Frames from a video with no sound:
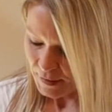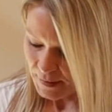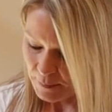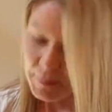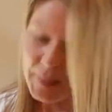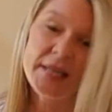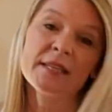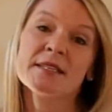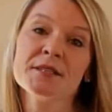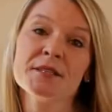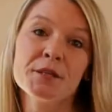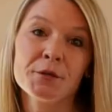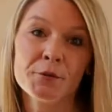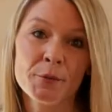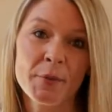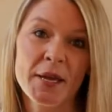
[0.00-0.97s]
just placed
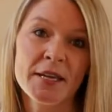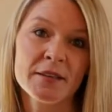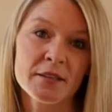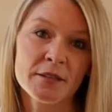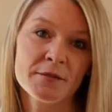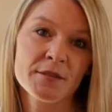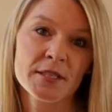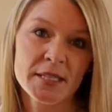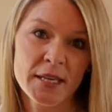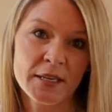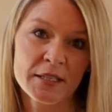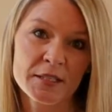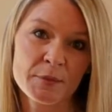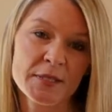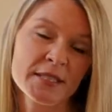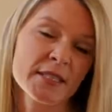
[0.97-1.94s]
the remainder of the
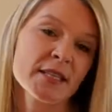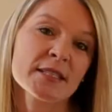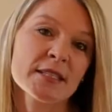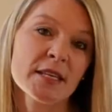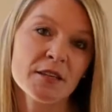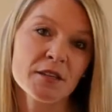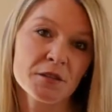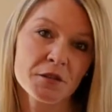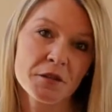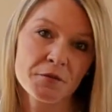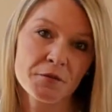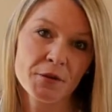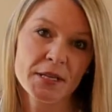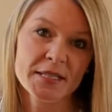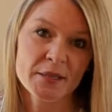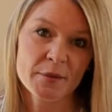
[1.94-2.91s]
tennis biscuits into a
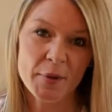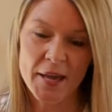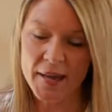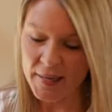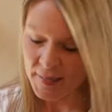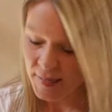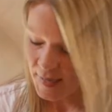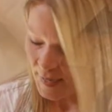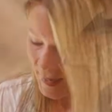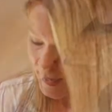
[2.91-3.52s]
freezer bag,